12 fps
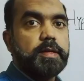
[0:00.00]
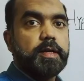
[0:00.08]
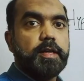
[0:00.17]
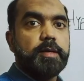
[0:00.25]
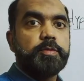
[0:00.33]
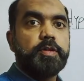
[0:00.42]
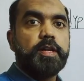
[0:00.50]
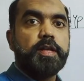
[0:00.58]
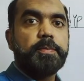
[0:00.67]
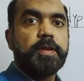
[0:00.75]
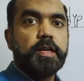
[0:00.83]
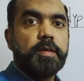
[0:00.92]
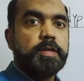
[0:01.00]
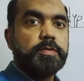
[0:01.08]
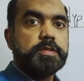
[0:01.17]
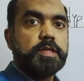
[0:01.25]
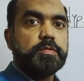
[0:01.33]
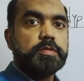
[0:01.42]
Alhamdulillah Rabbil Alameen wa
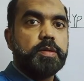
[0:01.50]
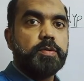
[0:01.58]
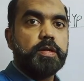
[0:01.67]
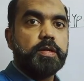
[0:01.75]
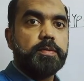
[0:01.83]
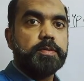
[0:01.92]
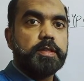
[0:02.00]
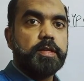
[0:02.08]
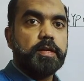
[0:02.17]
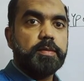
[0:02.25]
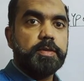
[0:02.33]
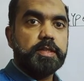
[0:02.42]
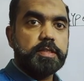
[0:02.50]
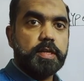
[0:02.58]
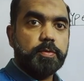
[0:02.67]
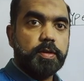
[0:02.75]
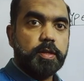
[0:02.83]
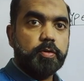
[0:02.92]
salatu wassalamu ala rahmatil alameen.
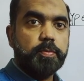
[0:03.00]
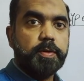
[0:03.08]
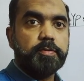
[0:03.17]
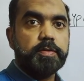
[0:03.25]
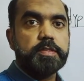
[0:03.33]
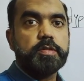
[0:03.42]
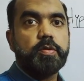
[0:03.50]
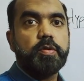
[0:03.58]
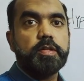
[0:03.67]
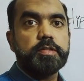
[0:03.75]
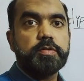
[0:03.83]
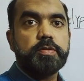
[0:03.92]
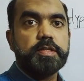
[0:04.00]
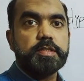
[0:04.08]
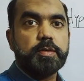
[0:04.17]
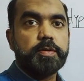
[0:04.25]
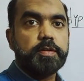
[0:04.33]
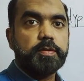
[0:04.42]
Assalamu alaikum. I trust all is good and
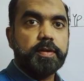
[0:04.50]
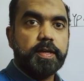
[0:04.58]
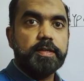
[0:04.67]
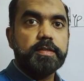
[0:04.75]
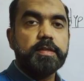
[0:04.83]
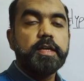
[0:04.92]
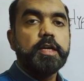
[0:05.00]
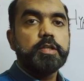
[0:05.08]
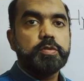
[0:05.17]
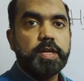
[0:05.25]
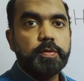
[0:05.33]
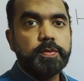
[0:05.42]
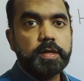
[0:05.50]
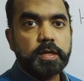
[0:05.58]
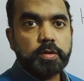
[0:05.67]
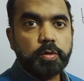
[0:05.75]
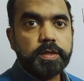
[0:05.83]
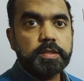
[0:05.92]
sound at your end. Today we are
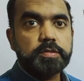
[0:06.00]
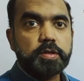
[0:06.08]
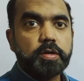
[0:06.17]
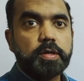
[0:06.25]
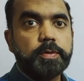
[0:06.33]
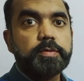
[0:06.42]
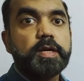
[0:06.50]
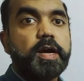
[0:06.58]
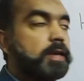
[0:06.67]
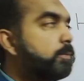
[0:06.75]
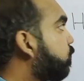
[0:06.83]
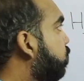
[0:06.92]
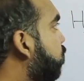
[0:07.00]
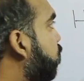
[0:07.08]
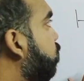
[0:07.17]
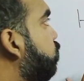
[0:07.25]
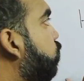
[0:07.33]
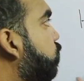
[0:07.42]
going to talk about
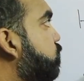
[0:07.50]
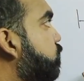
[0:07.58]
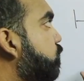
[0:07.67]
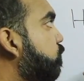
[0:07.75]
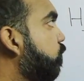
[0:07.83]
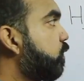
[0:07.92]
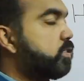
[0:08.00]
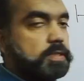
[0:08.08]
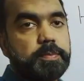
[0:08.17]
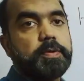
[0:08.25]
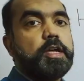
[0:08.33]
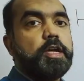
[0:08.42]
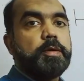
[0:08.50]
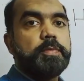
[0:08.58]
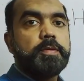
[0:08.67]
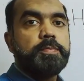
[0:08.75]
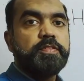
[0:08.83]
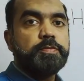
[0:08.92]
hyperaldosteronism.
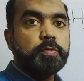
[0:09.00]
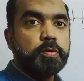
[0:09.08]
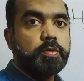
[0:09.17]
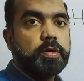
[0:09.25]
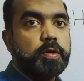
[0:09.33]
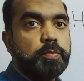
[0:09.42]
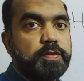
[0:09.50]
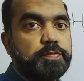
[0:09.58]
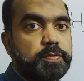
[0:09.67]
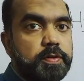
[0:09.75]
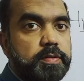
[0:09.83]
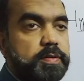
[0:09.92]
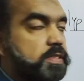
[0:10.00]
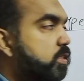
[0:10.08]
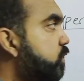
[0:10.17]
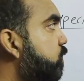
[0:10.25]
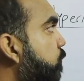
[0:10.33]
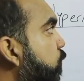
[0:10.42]
But before we further
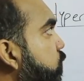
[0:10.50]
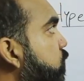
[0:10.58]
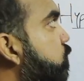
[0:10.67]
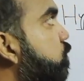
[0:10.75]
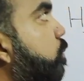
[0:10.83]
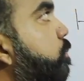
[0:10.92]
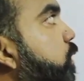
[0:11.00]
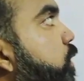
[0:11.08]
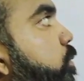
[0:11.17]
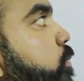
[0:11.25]
discuss about this topic,